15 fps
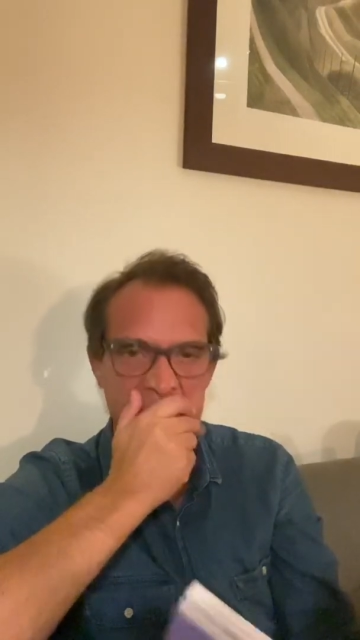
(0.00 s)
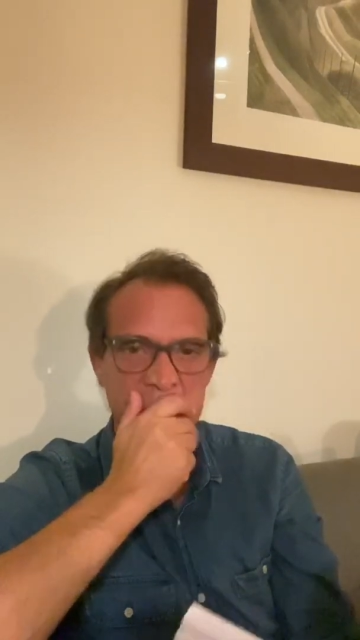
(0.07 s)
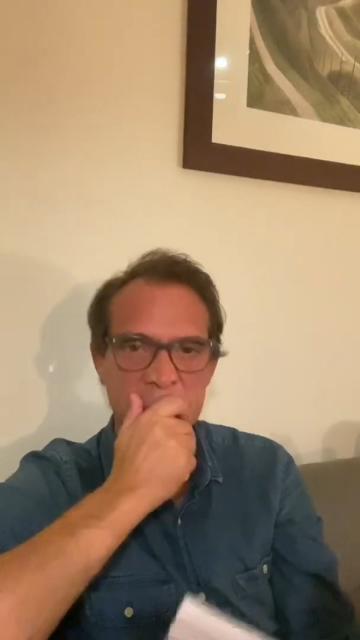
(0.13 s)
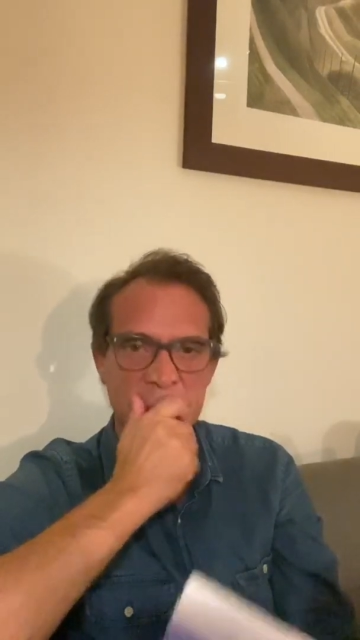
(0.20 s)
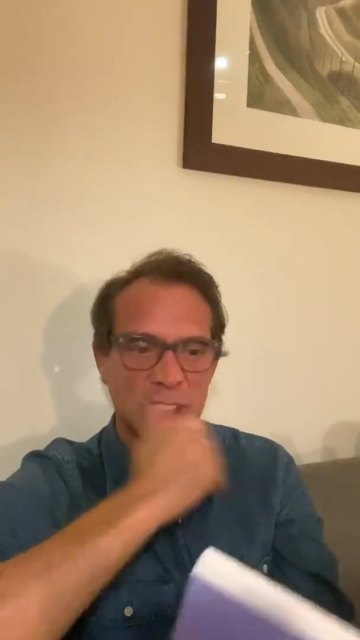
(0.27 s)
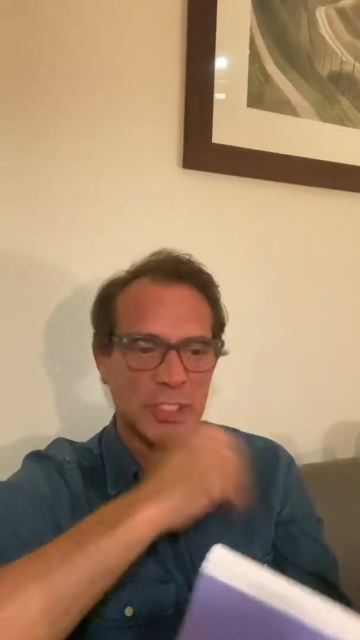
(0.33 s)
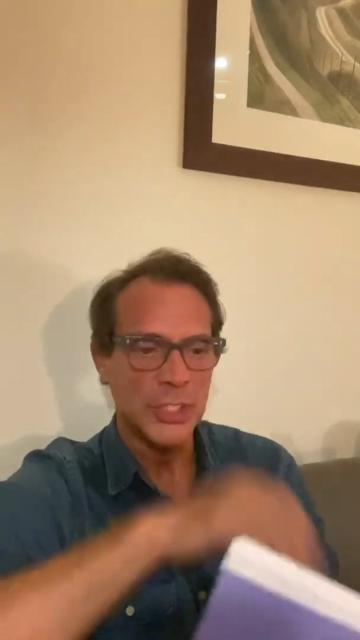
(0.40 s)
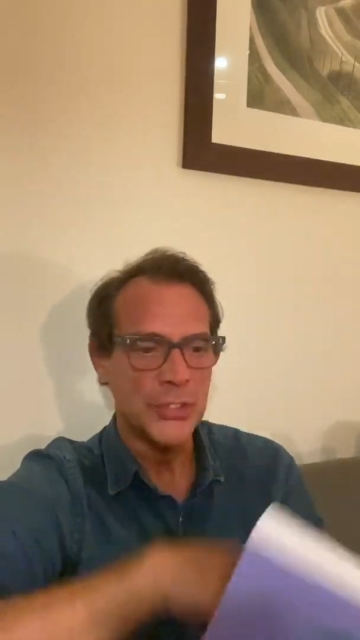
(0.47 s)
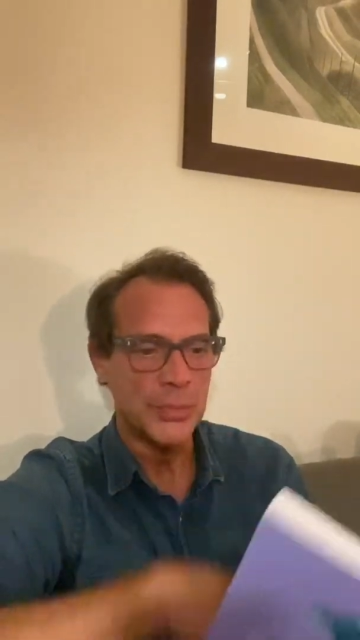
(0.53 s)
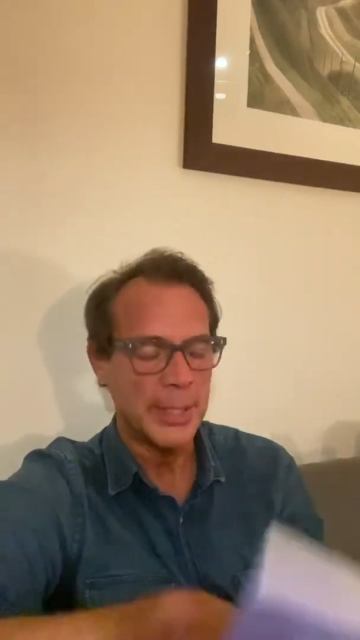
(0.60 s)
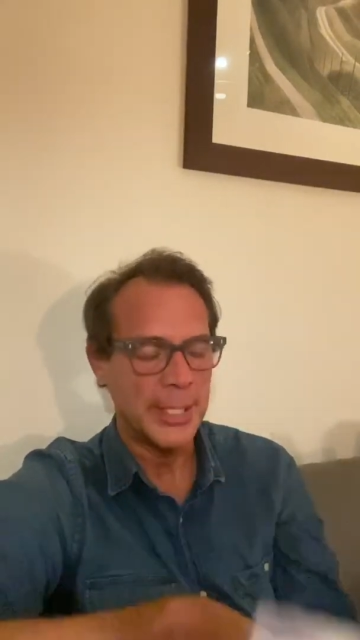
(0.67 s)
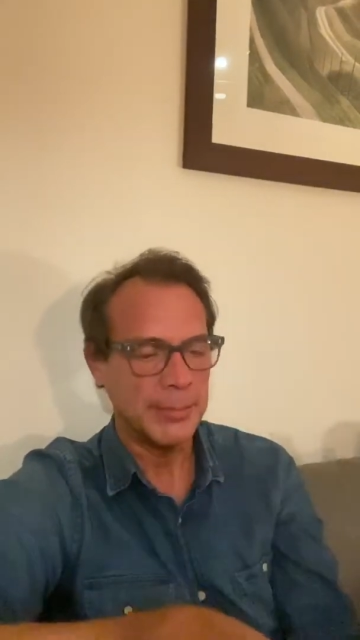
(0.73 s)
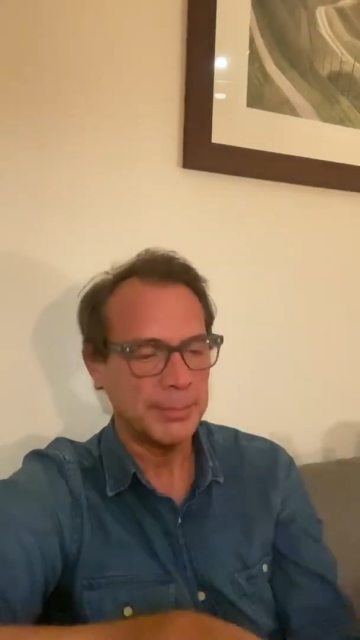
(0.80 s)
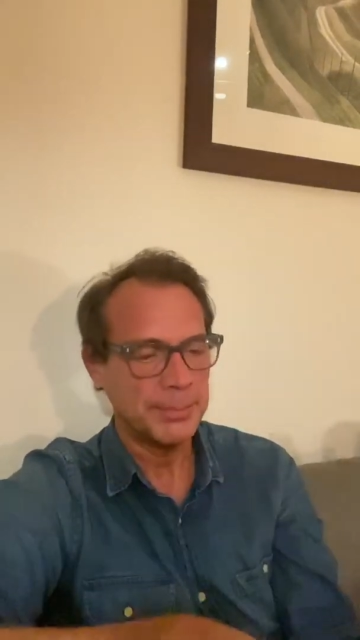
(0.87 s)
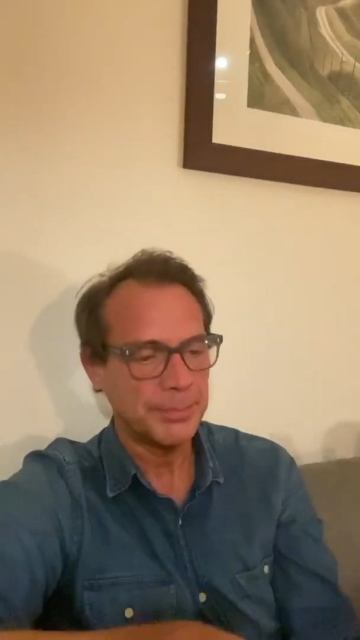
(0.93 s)
Excuse
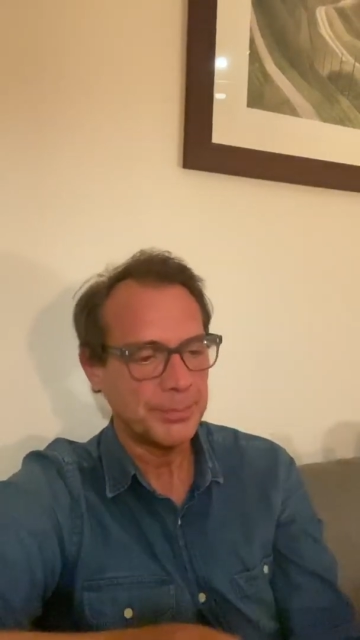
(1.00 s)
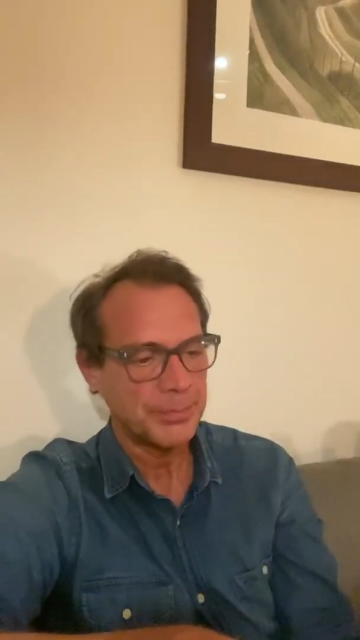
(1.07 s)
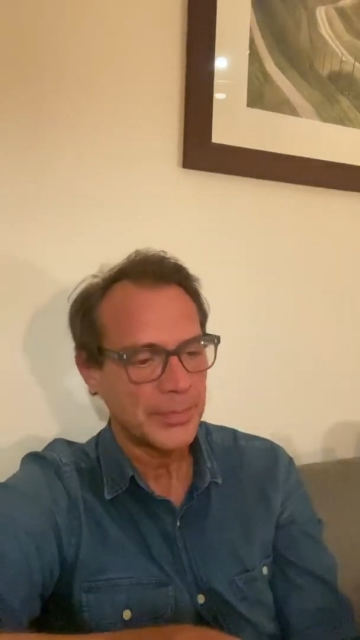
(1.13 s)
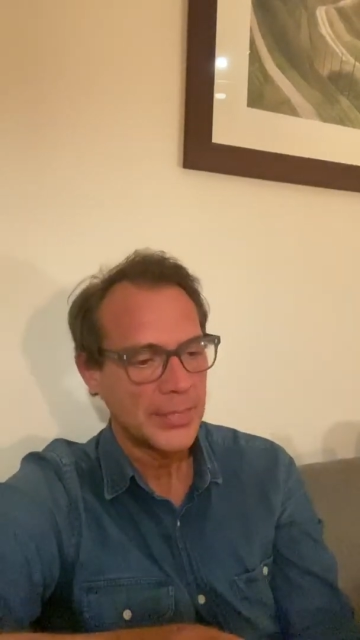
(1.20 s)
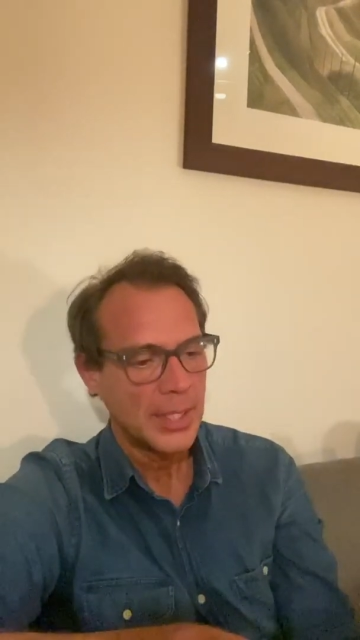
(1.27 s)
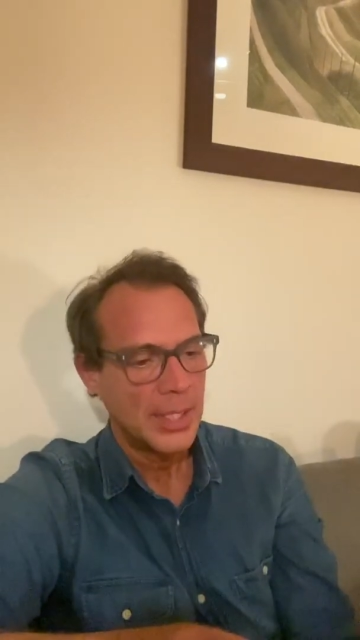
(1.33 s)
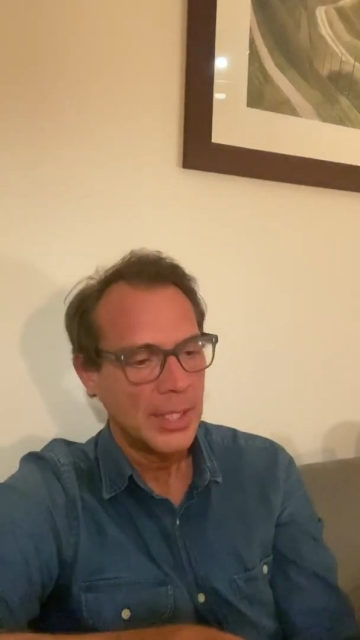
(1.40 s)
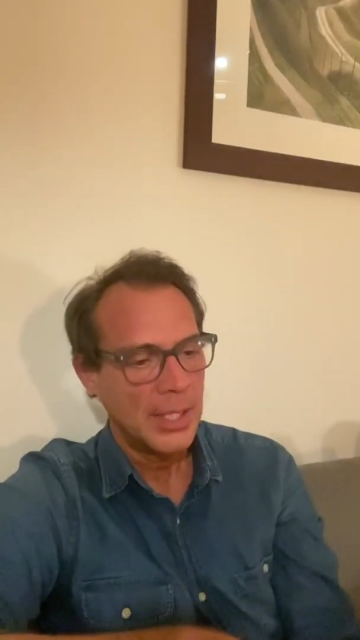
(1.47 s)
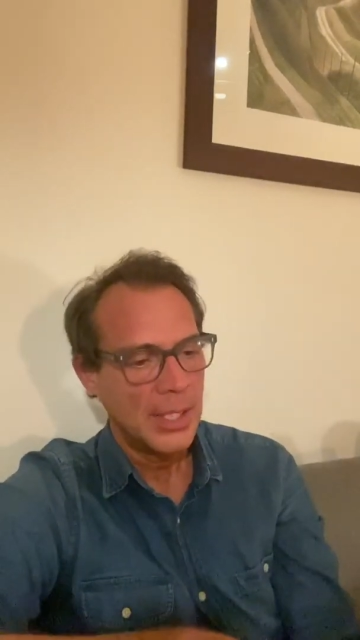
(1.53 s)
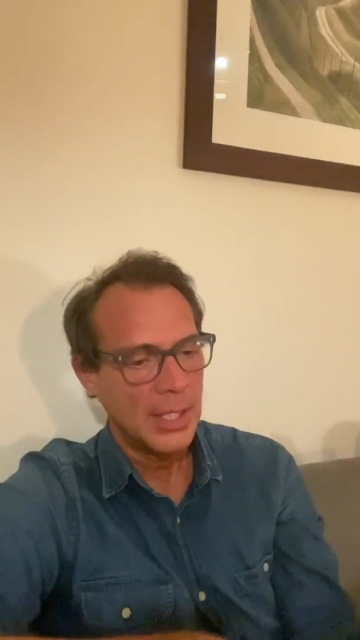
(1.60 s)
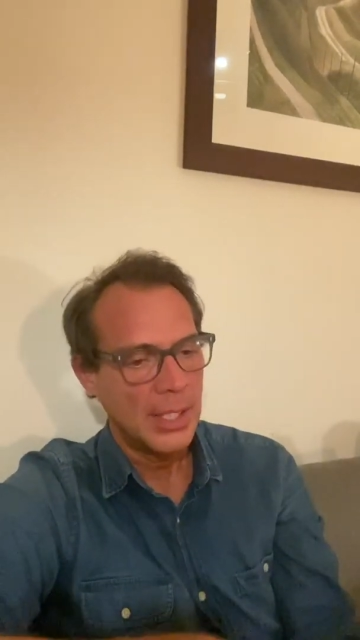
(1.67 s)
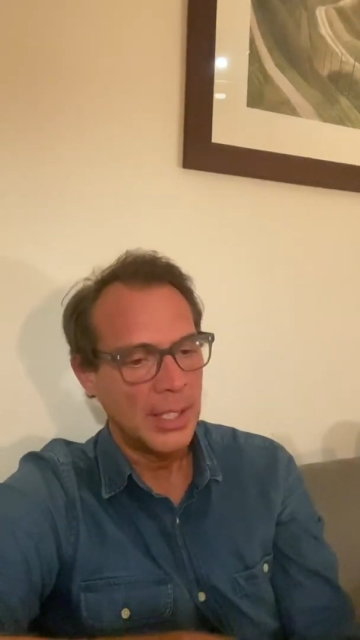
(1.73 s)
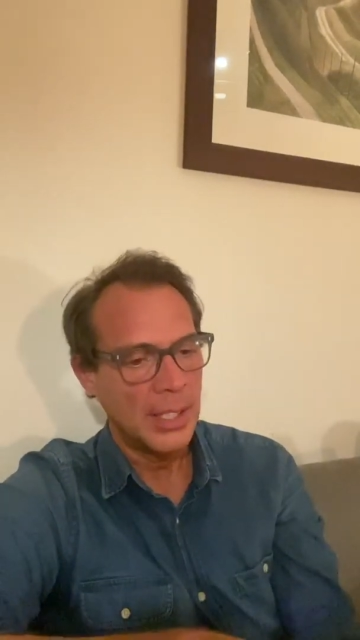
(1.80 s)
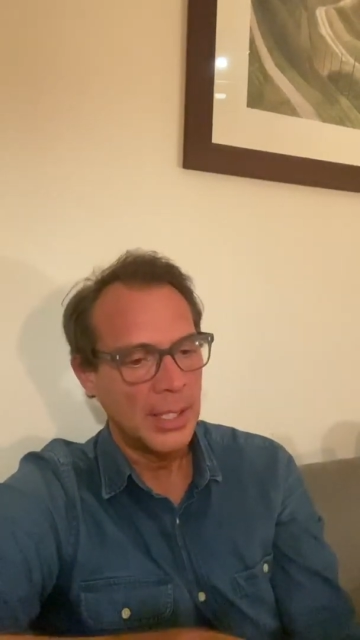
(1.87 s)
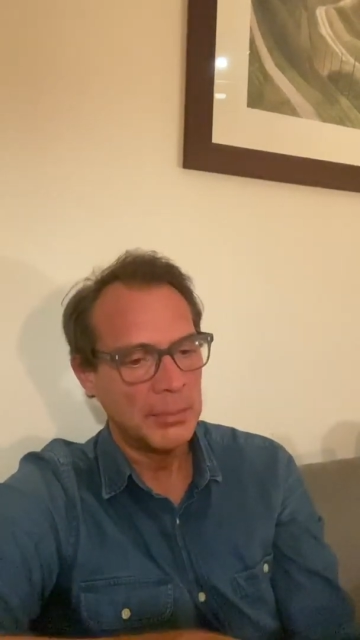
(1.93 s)
me.
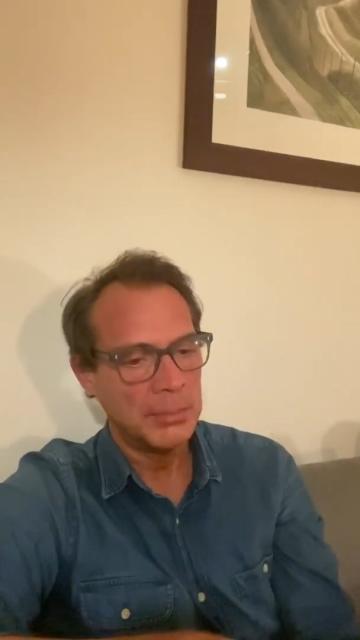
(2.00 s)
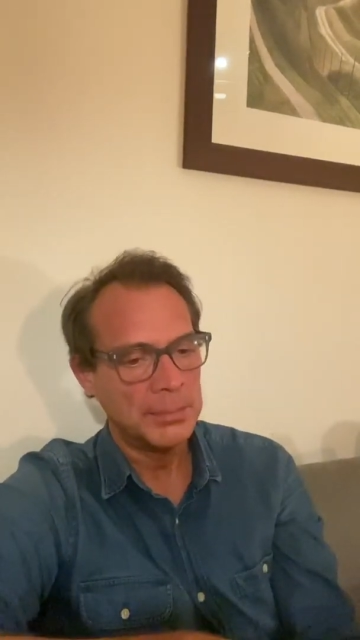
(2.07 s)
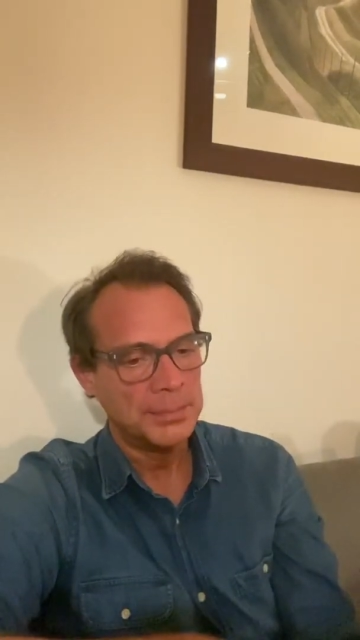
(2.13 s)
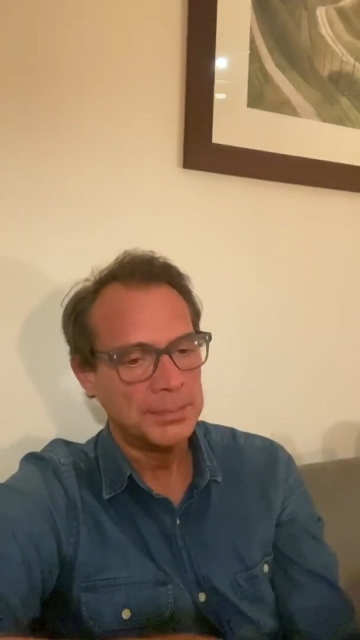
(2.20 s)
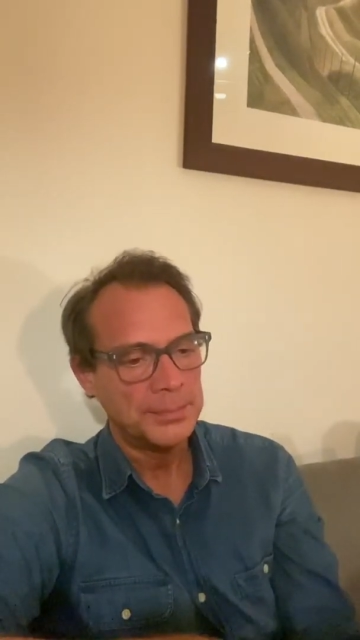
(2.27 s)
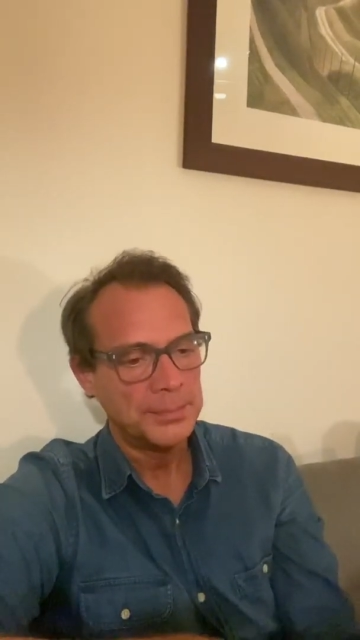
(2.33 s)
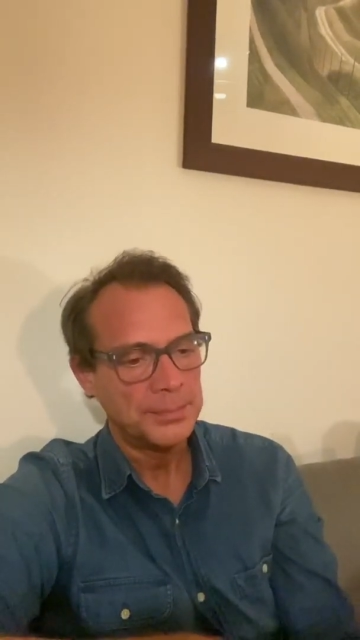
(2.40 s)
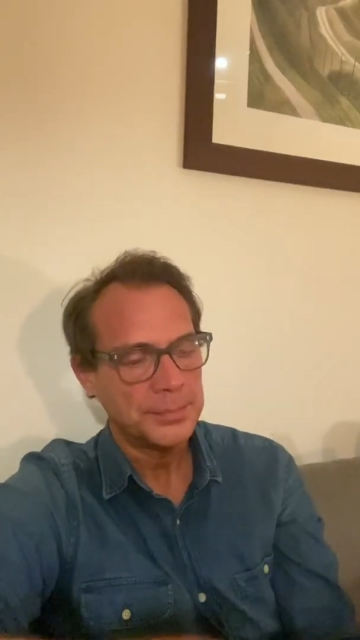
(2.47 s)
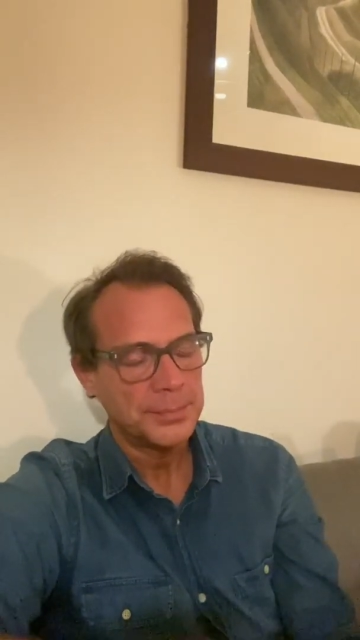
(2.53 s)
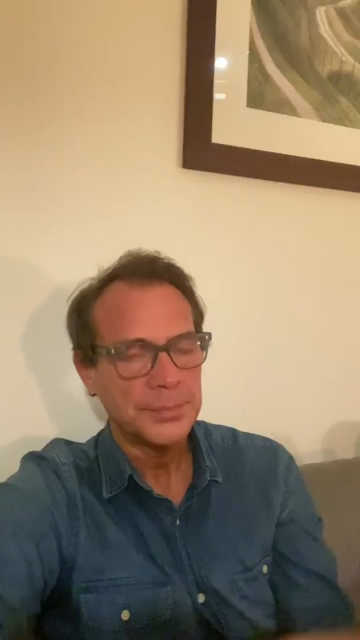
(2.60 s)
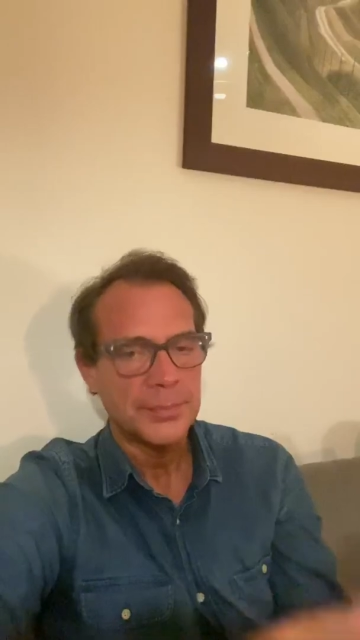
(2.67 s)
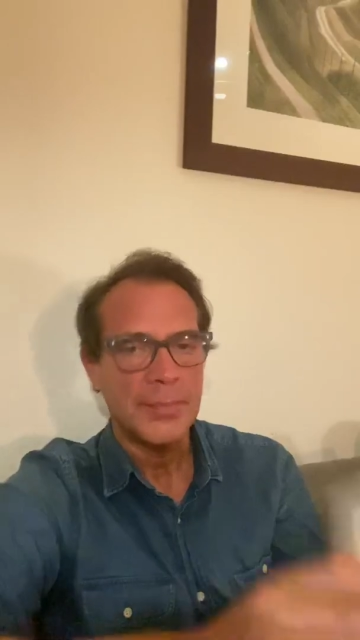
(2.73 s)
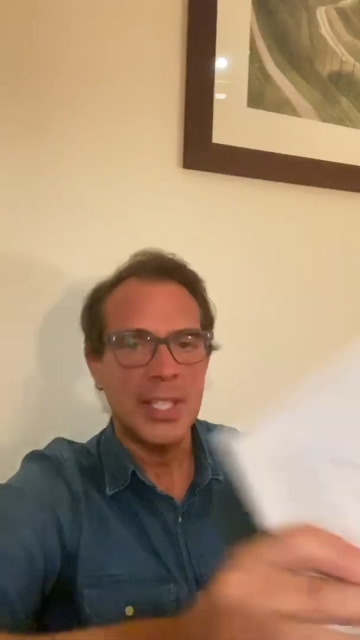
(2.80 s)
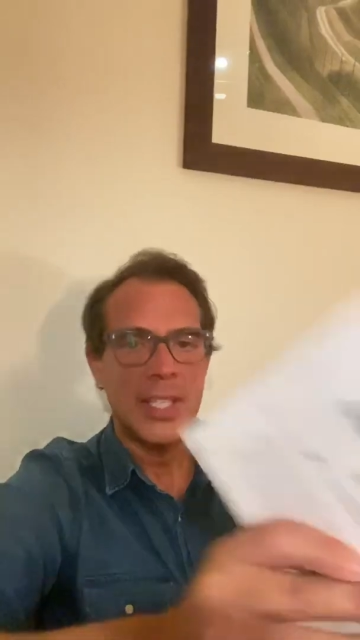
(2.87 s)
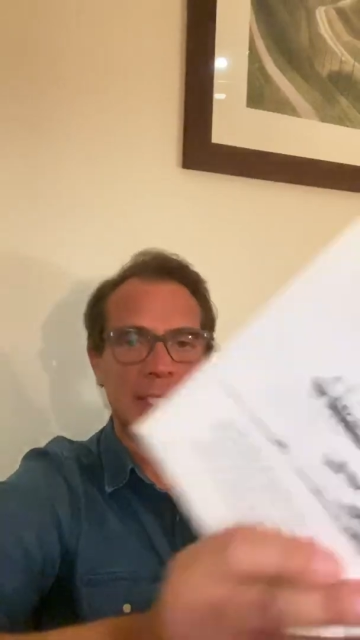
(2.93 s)
Here's a